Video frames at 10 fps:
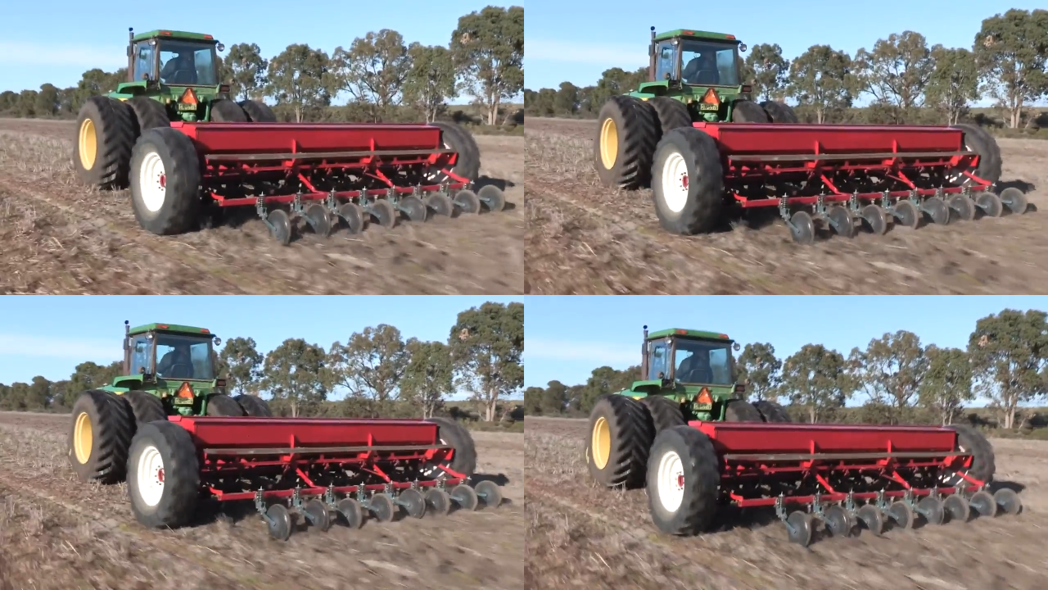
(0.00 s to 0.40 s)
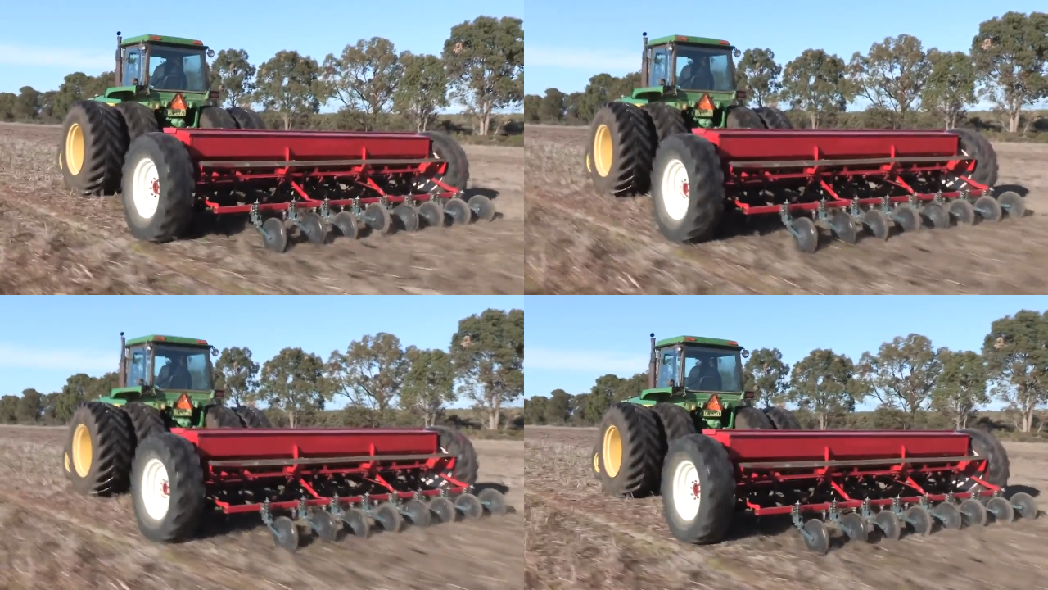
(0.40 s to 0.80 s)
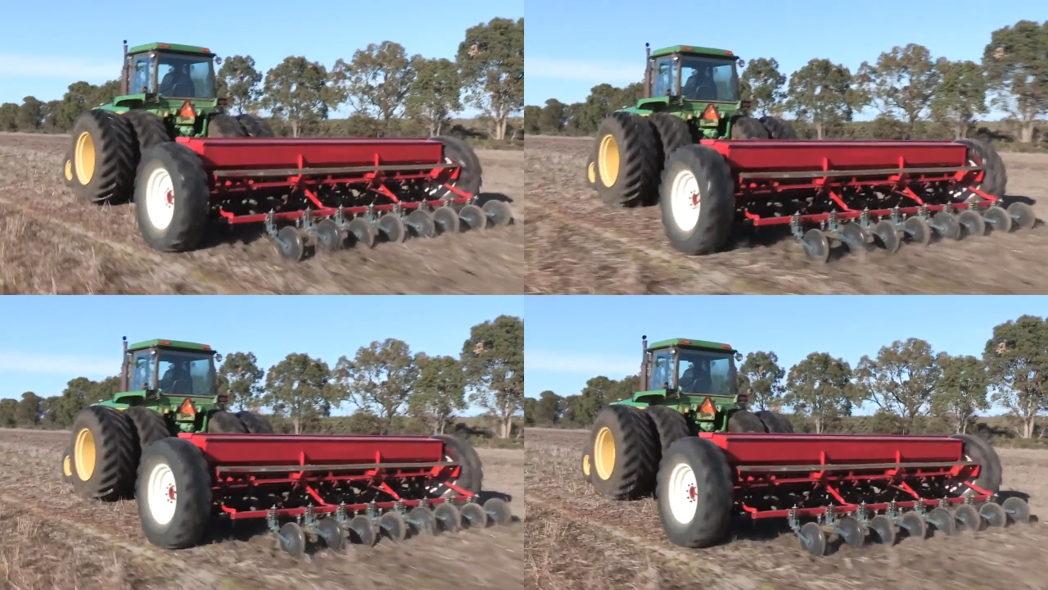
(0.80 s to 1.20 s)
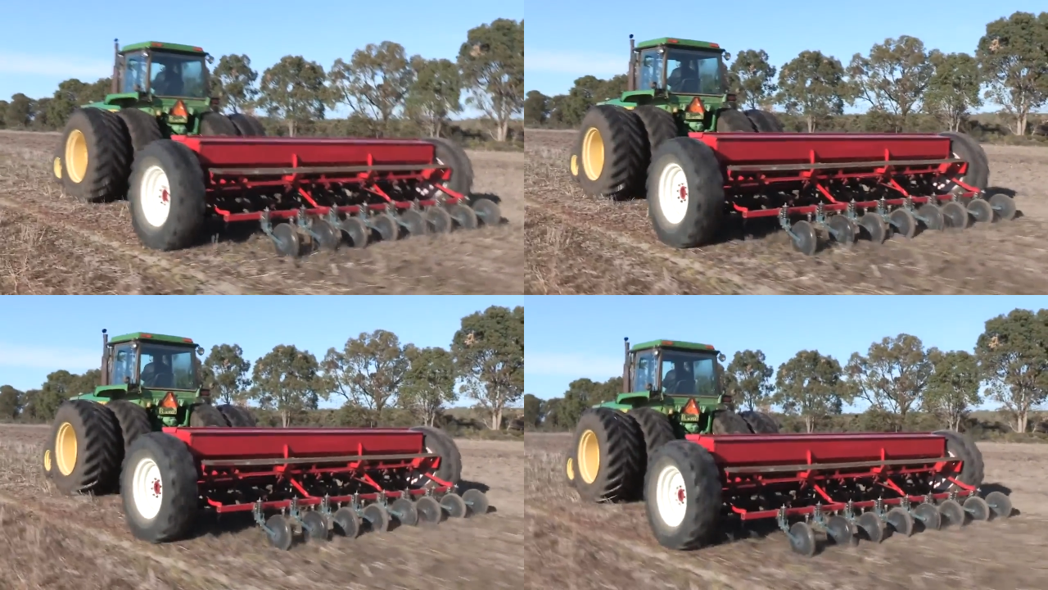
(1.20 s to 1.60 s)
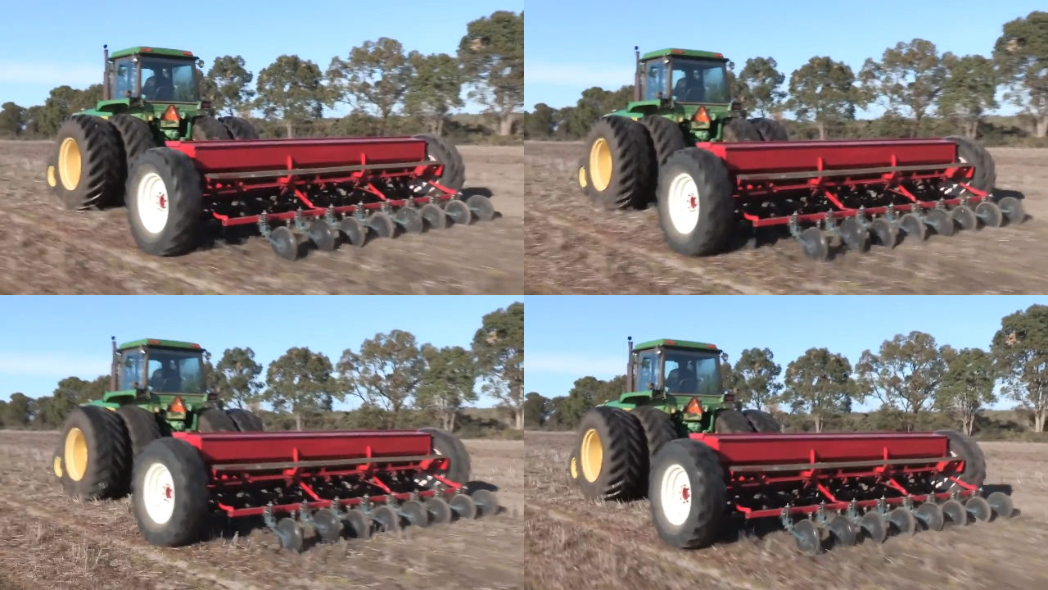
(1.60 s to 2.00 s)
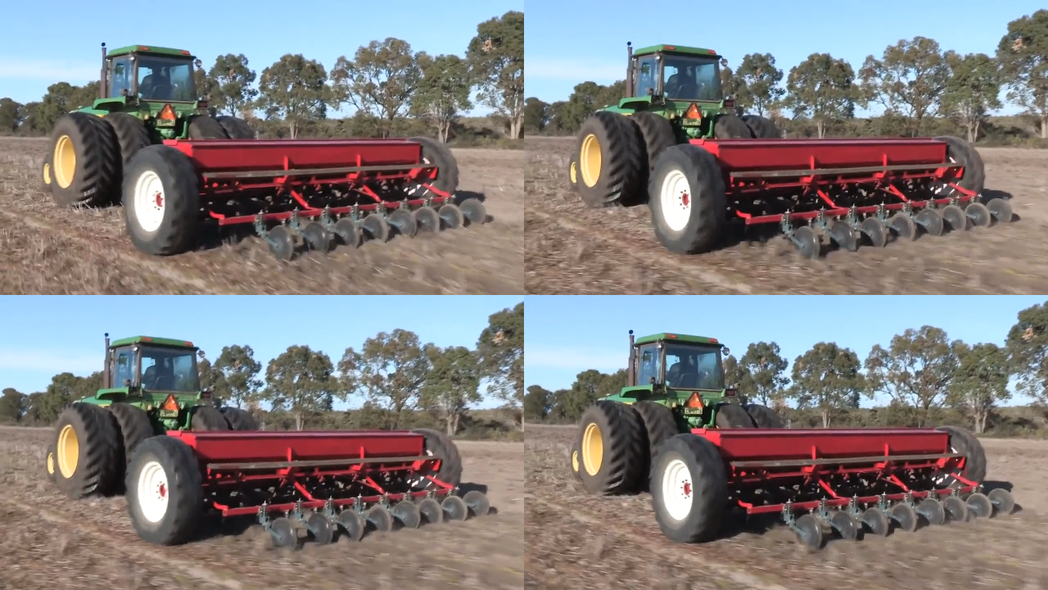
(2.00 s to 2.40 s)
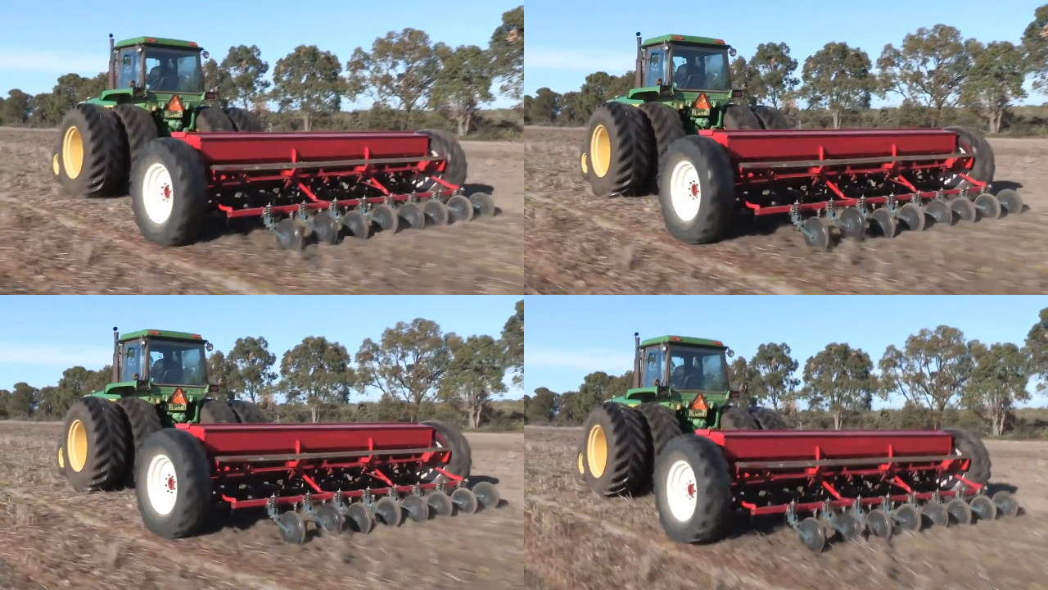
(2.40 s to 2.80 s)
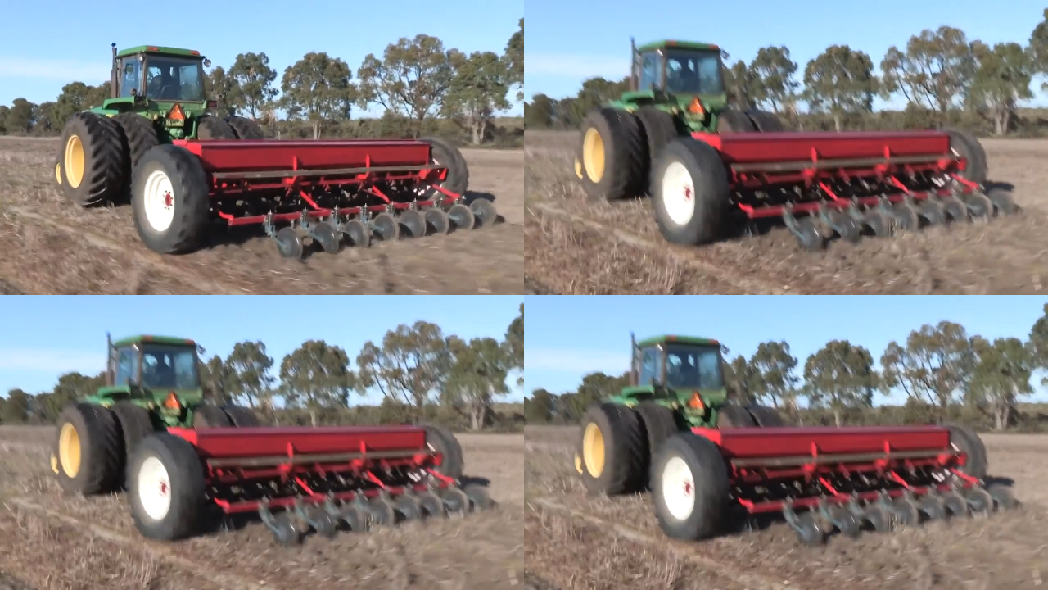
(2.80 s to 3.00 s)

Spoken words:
No face is visible, so there are no lips to read.